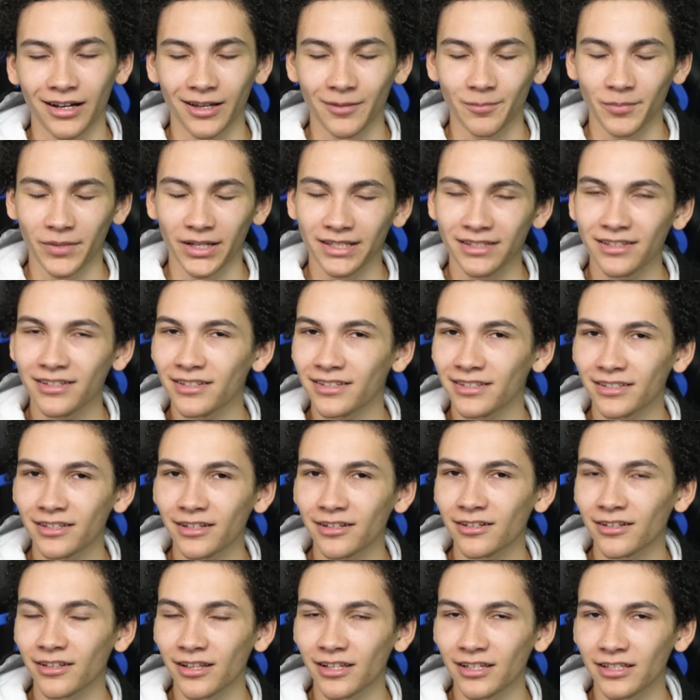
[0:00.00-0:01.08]
I might just
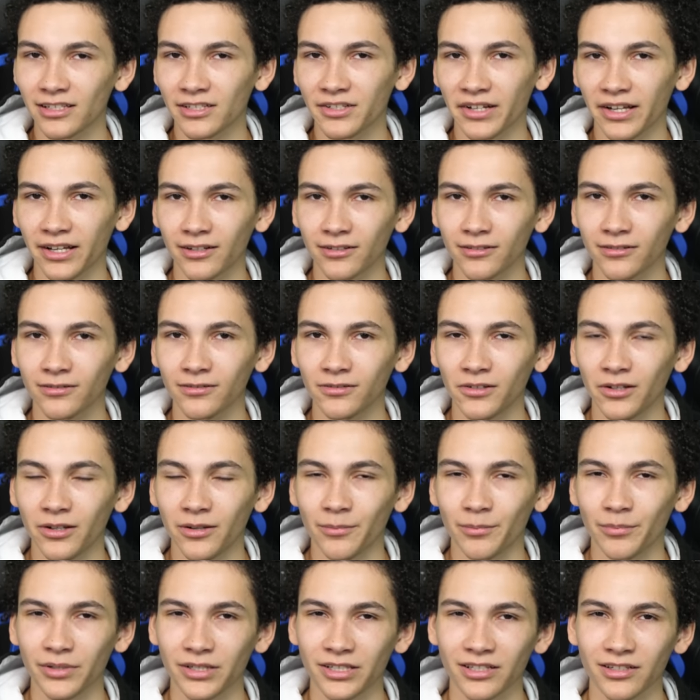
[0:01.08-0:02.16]
stick to this channel,
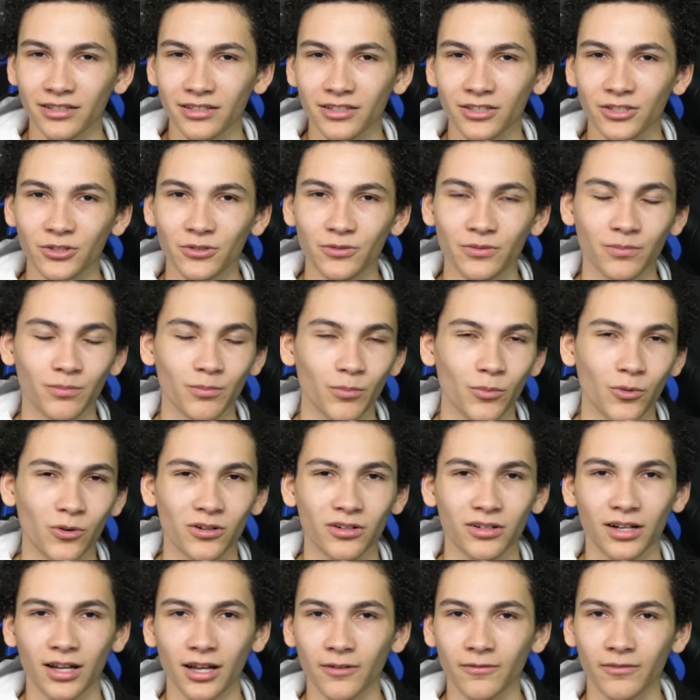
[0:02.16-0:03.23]
but just do
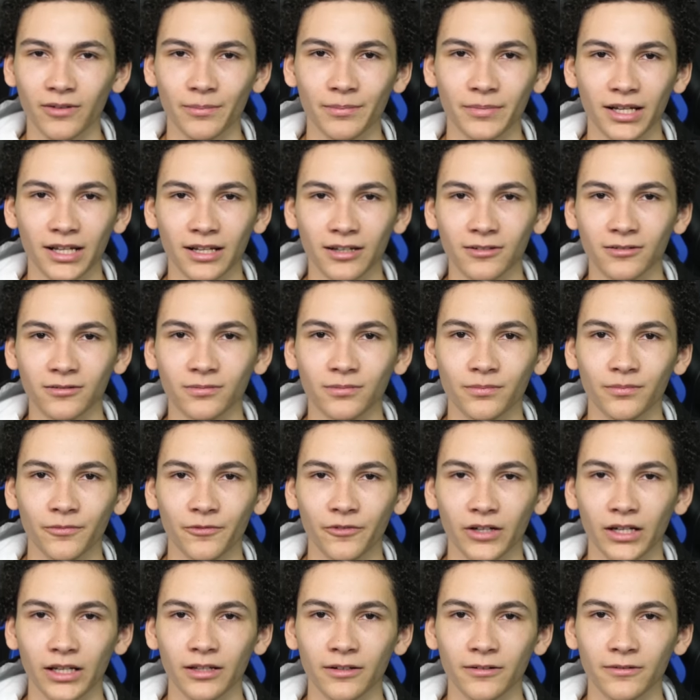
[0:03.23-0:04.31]
more non-reptile
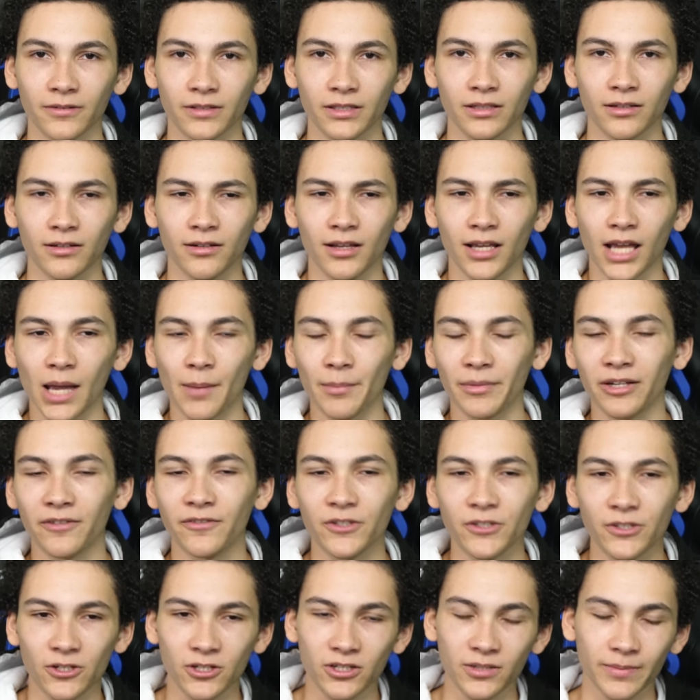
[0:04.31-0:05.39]
videos. I mean,
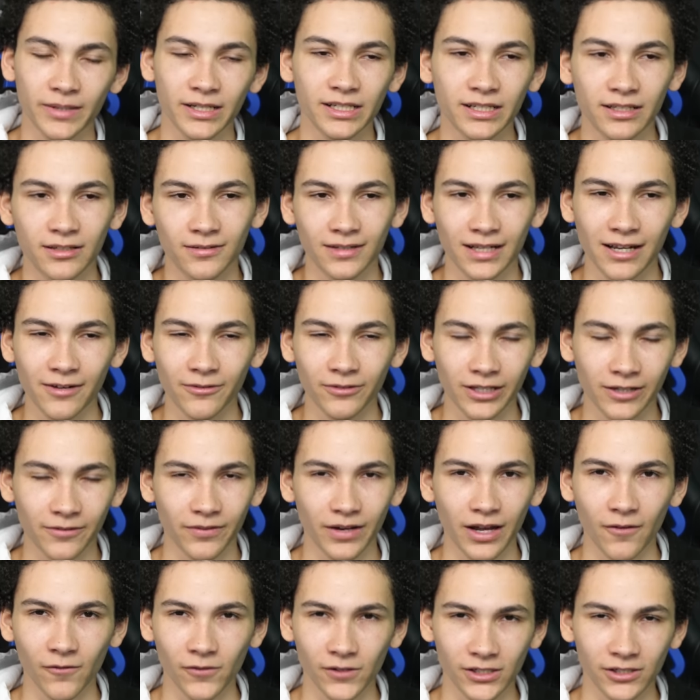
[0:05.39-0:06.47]
if you search my channel, I have like
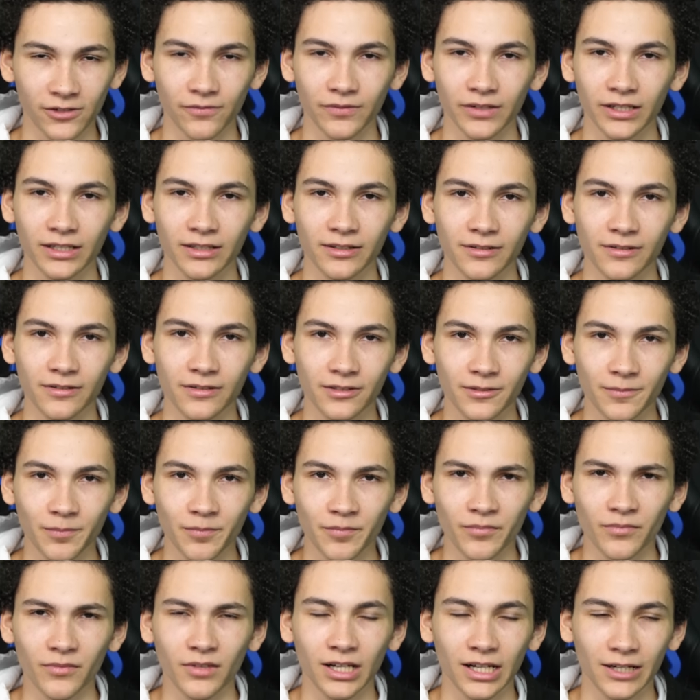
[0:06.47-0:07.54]
500 videos.
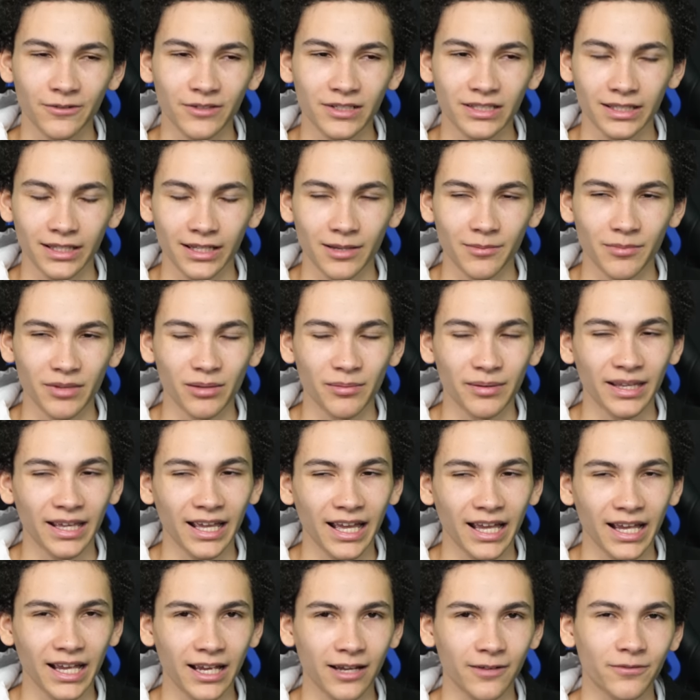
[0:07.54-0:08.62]
I would say maybe
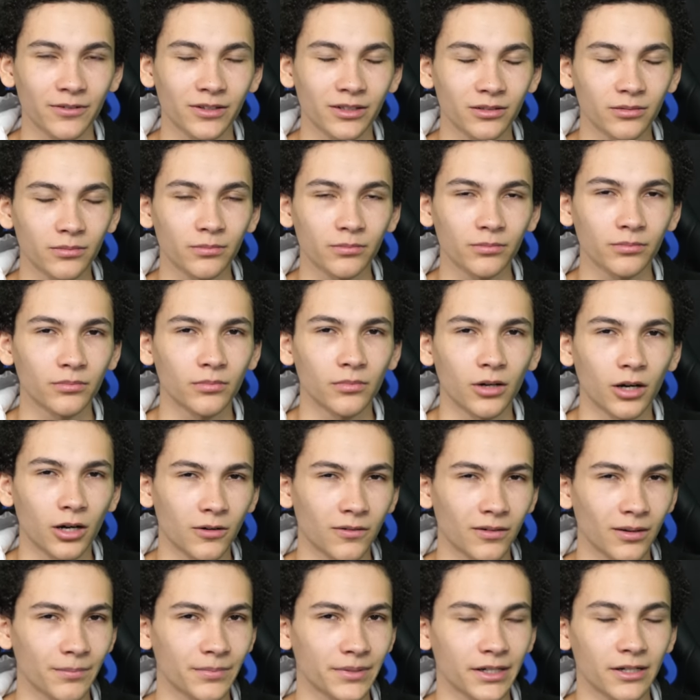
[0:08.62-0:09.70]
half of them
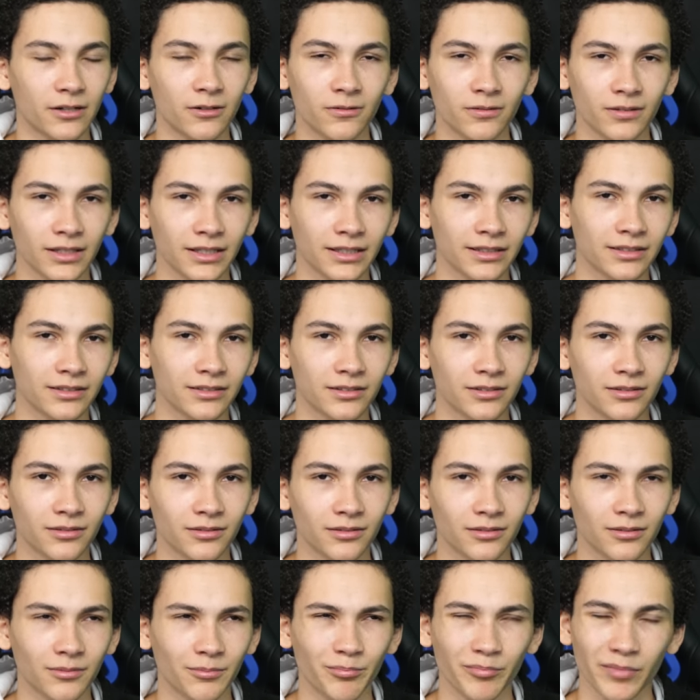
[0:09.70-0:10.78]
are reptile related,
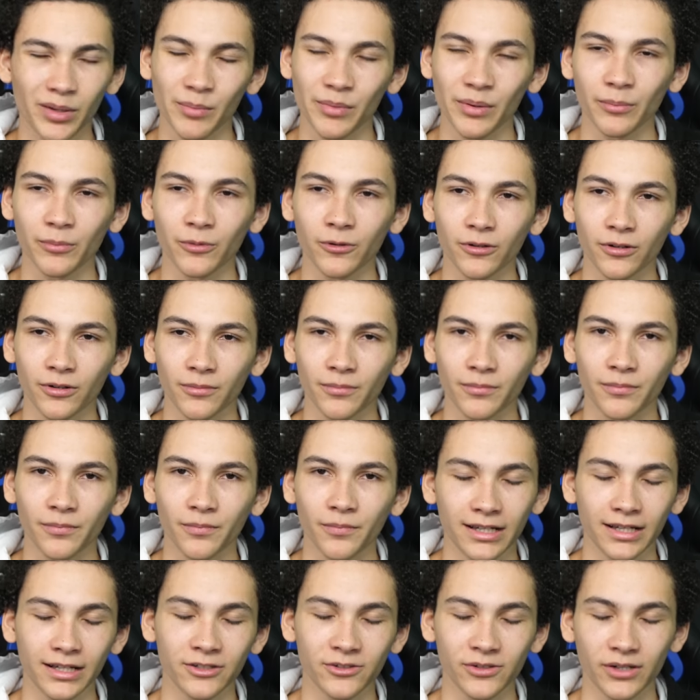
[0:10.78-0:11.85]
maybe more.
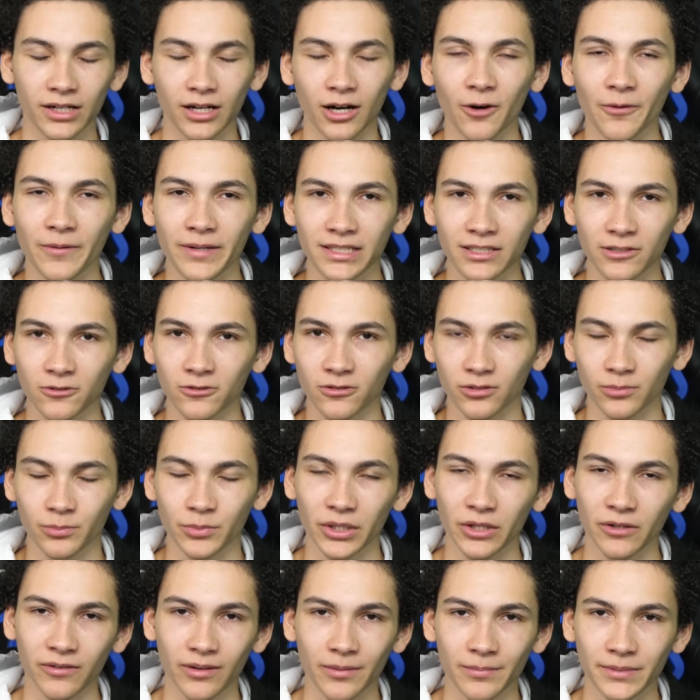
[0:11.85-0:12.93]
I try to always
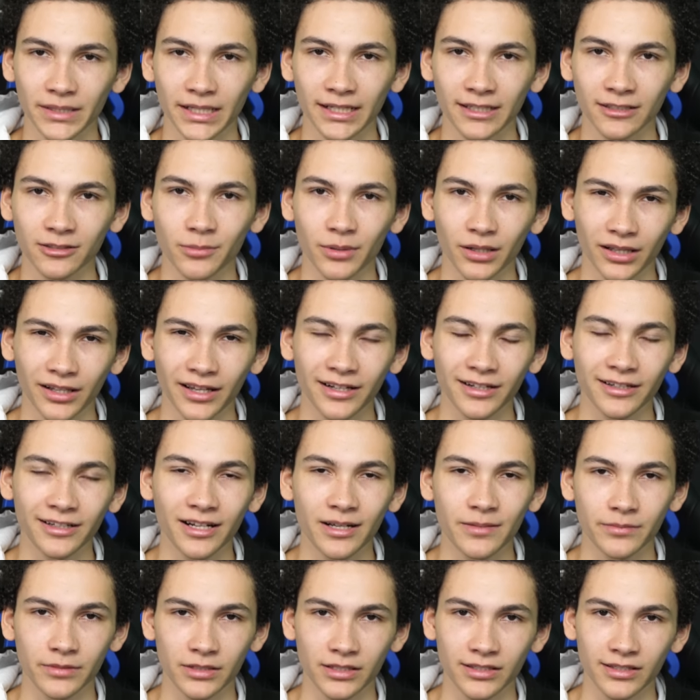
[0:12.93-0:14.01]
incorporate a reptile, but a lot of
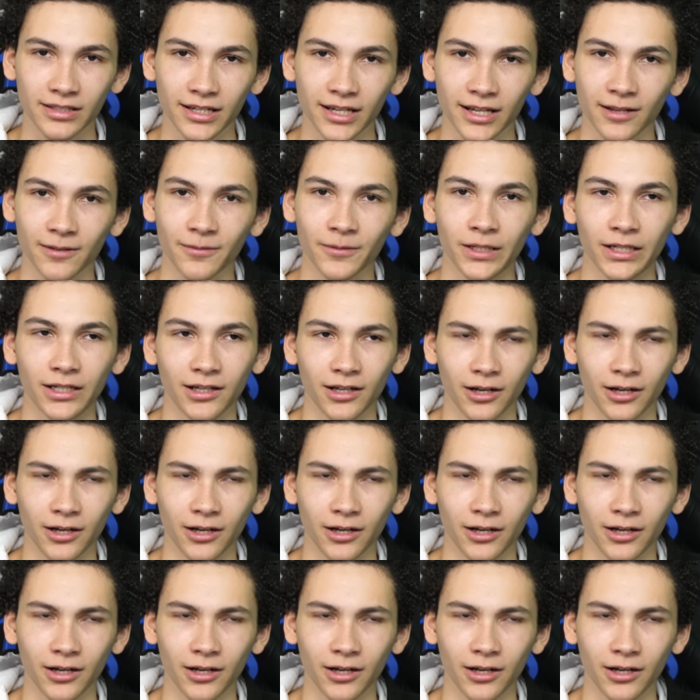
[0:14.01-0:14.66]
times it's like